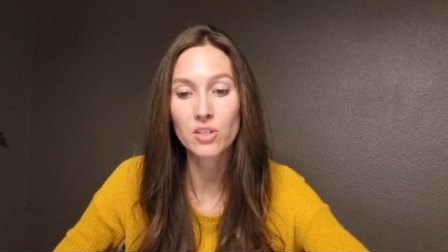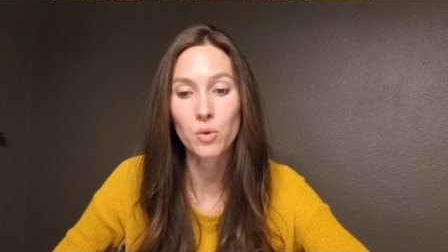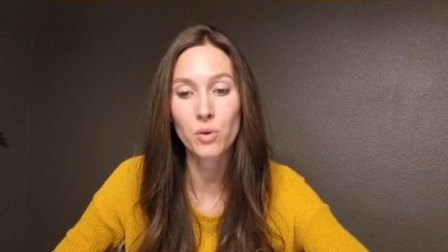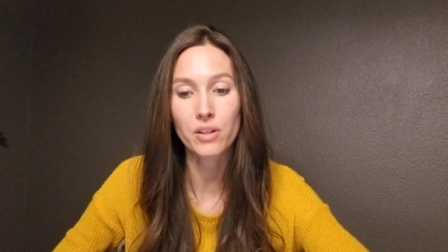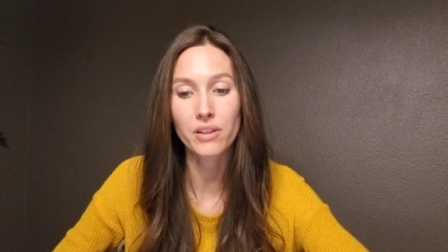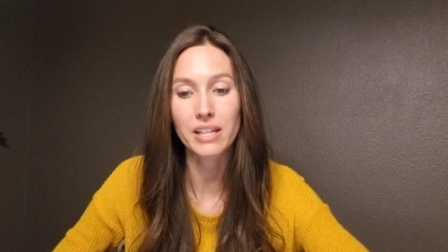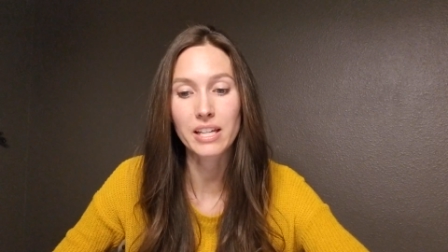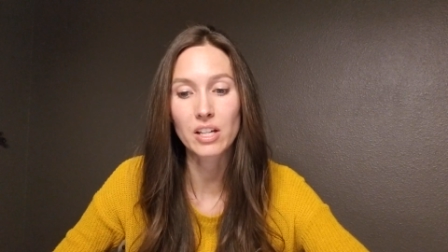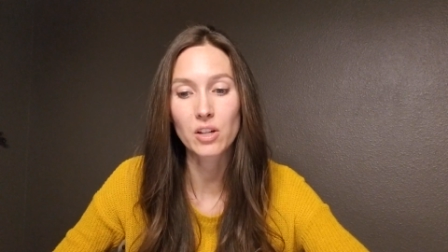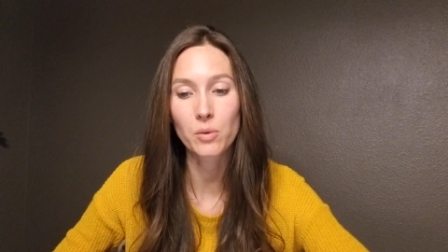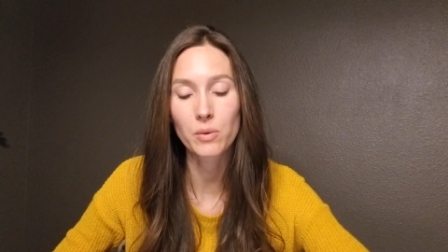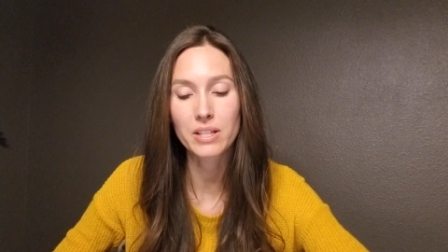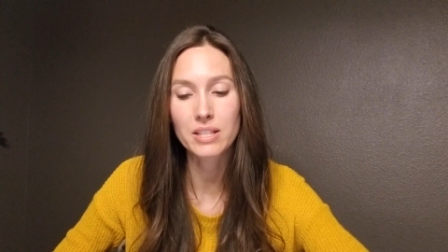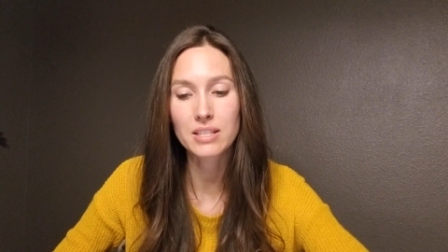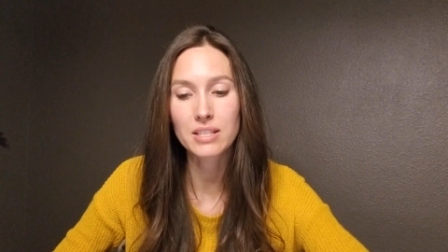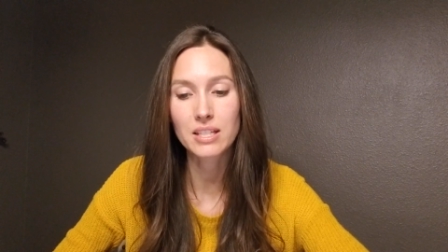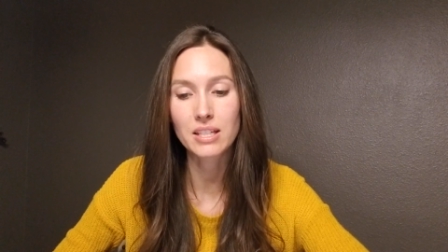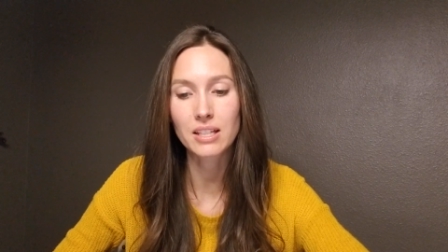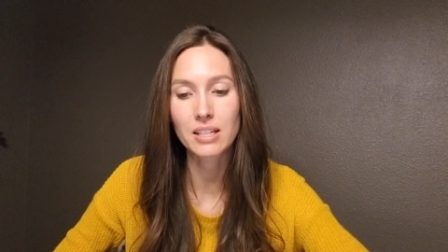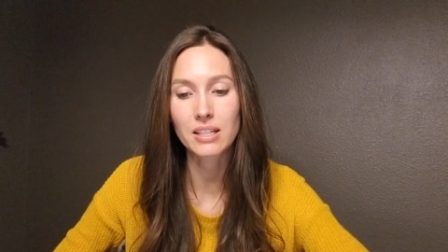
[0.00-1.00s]
or
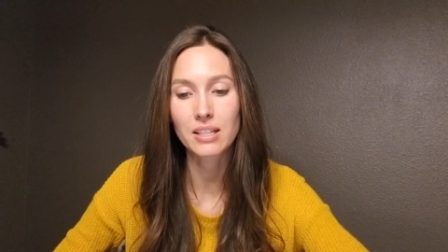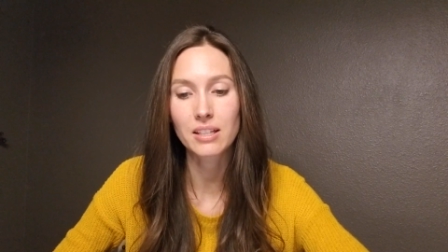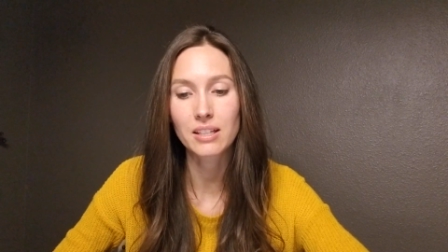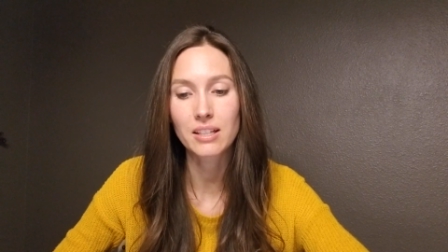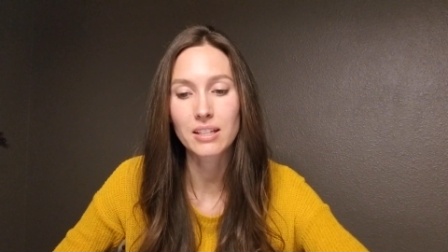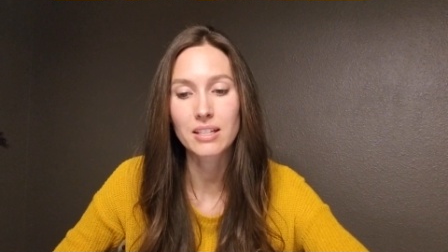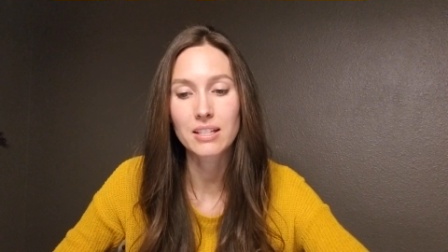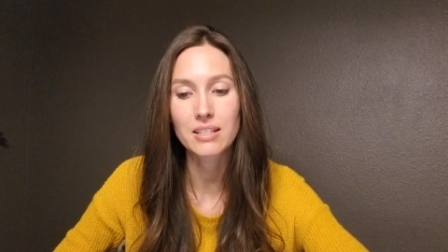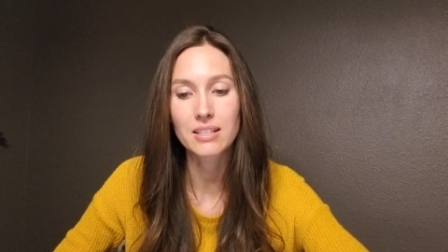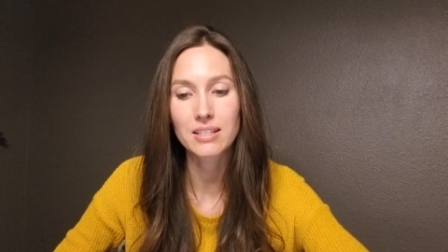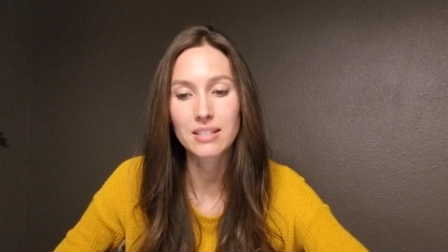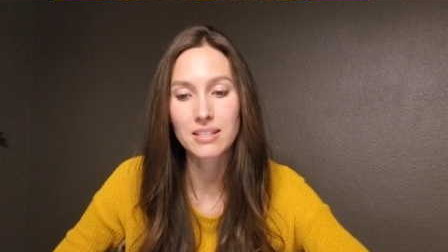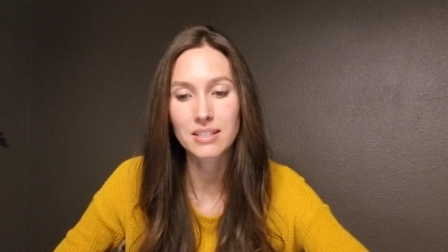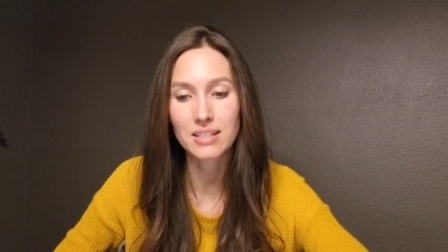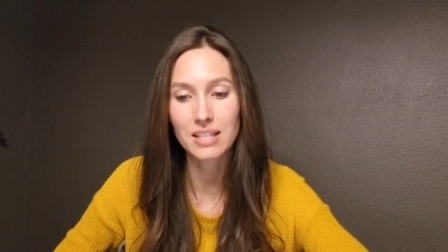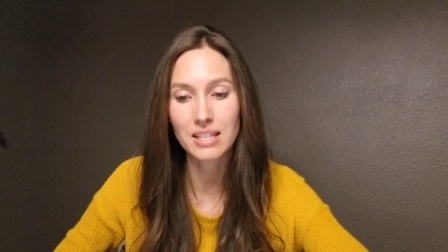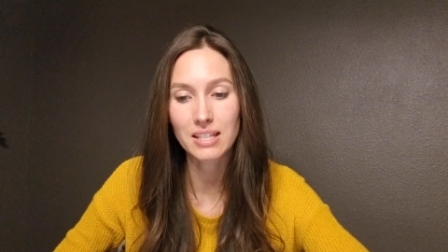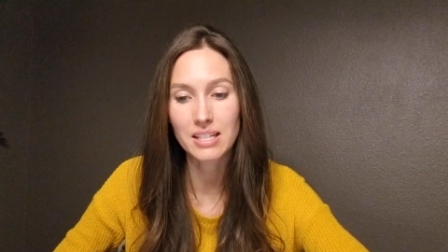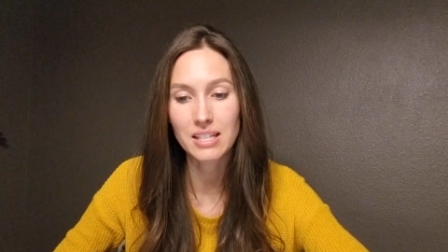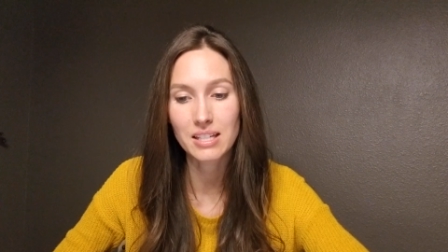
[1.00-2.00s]
linguistic
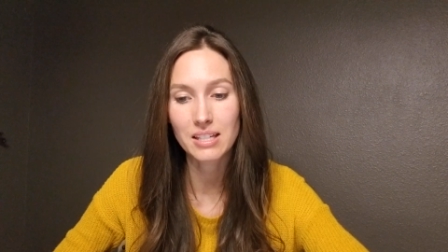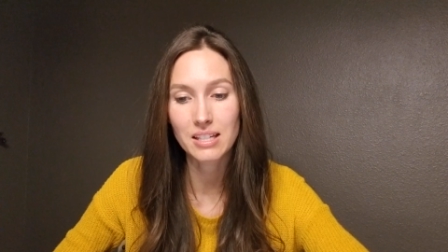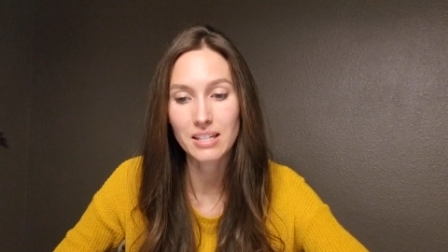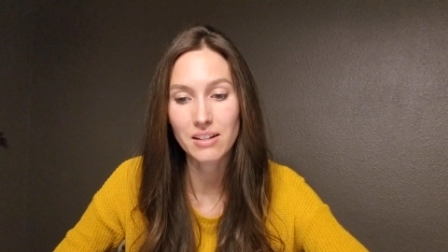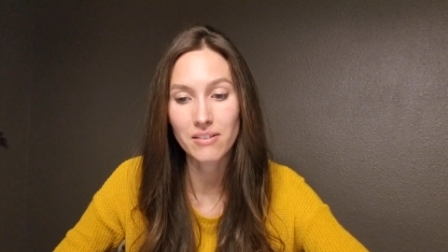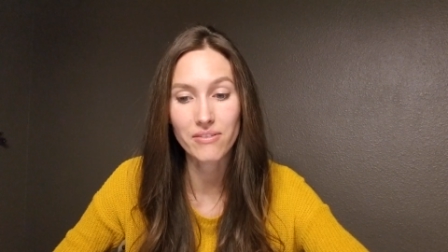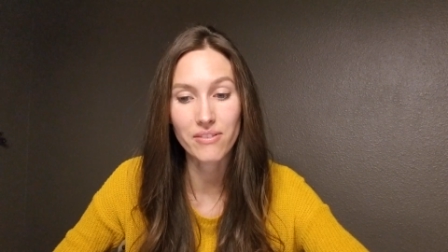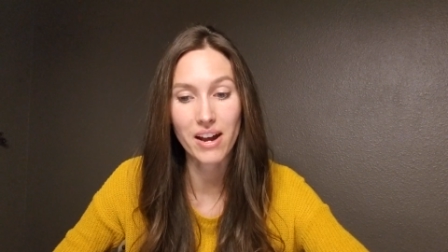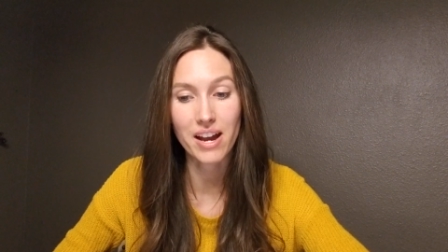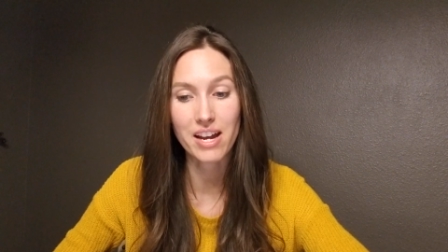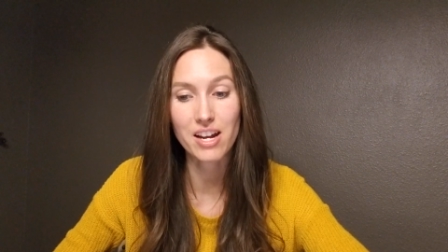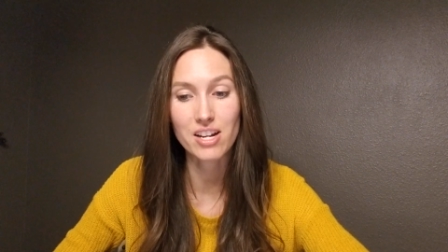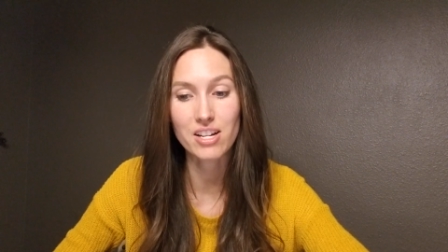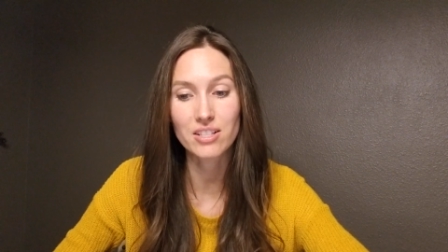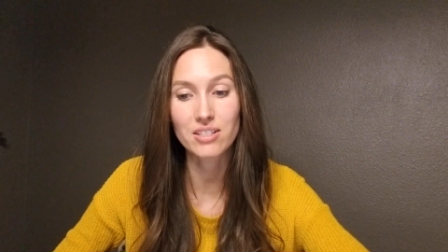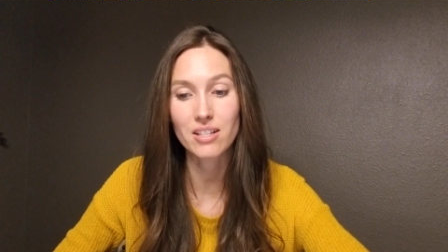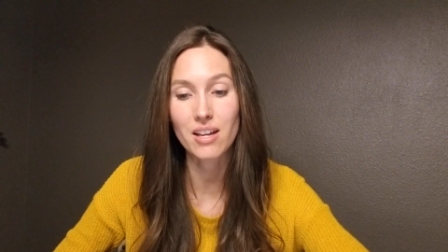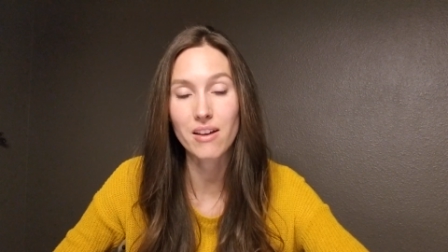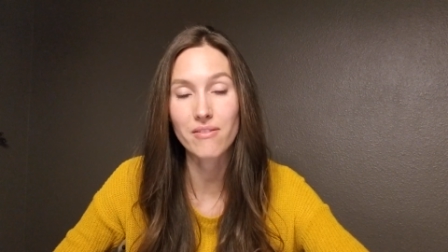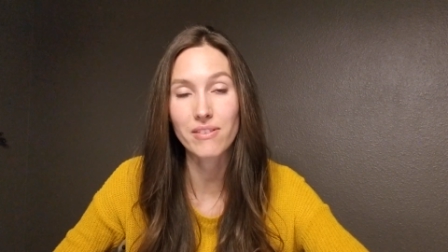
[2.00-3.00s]

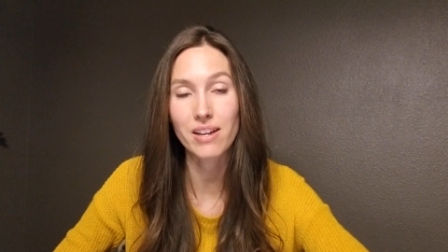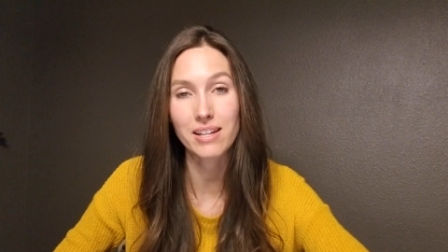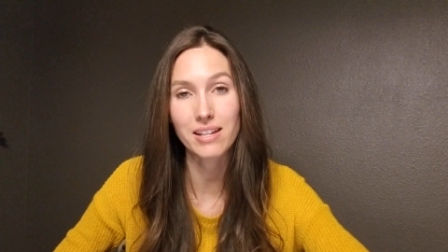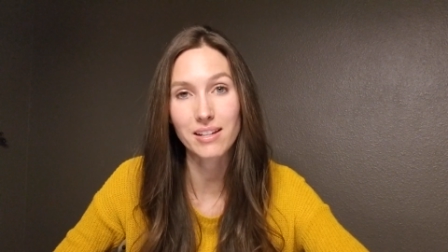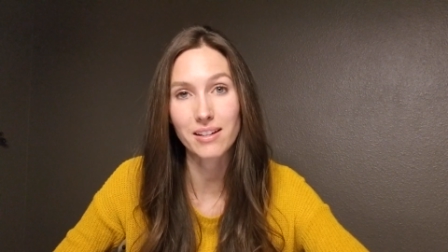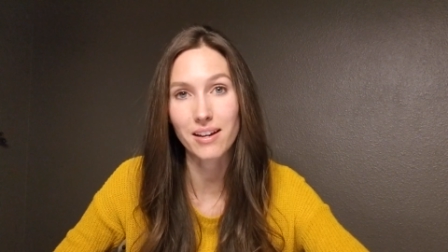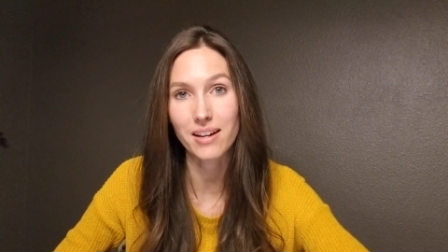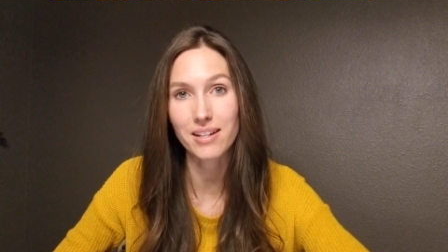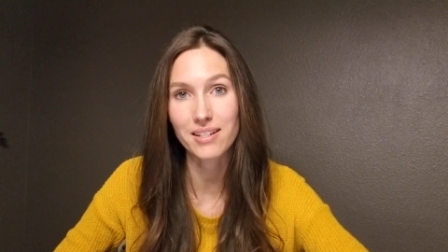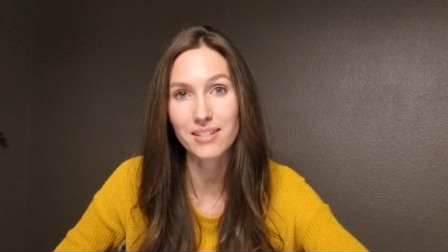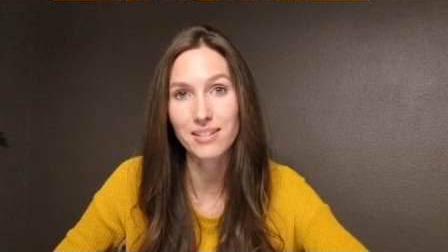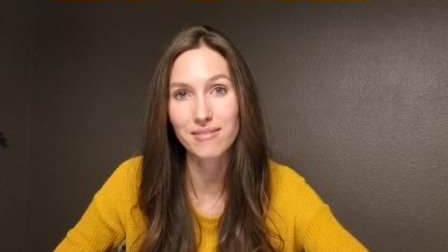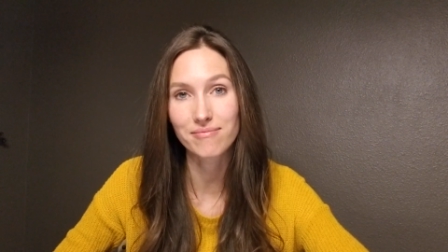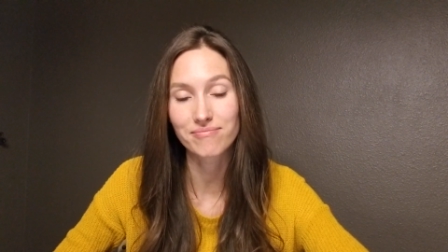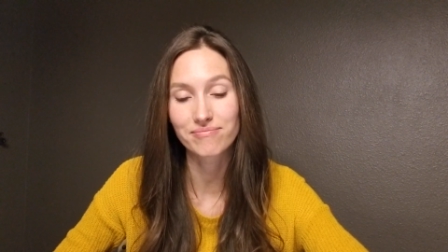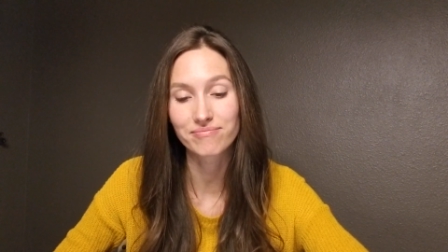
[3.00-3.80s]
signifiers of any kind.